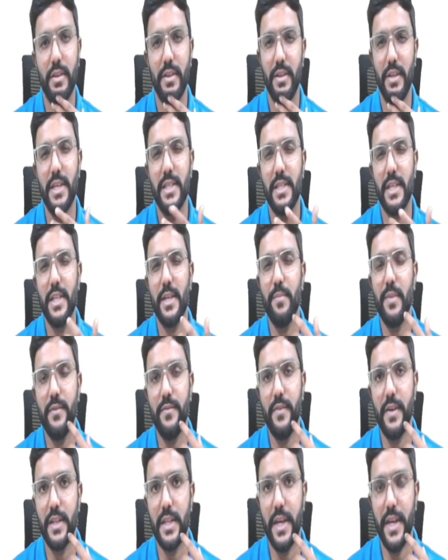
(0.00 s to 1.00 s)
That is nothing but
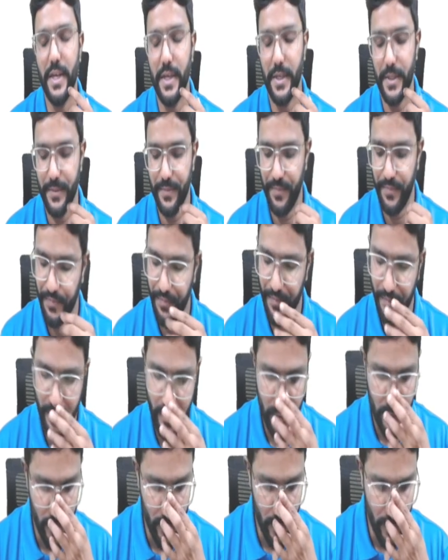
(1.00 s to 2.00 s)
for the year.
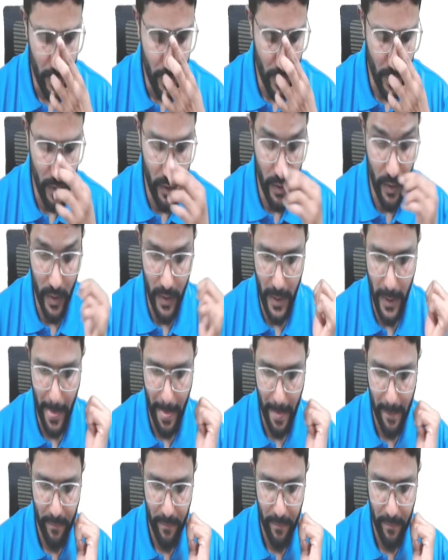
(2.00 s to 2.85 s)
Okay.